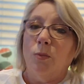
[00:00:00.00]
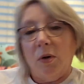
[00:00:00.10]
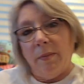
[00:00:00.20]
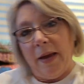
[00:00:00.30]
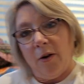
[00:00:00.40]

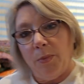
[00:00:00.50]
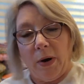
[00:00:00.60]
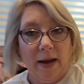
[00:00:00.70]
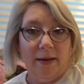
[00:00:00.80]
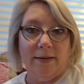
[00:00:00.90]
will make or
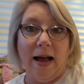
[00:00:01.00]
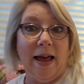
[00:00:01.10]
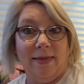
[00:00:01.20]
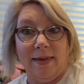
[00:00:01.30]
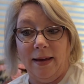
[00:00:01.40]
break,
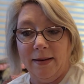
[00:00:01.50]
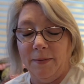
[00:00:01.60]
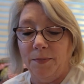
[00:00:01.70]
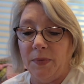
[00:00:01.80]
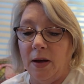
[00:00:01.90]
I think,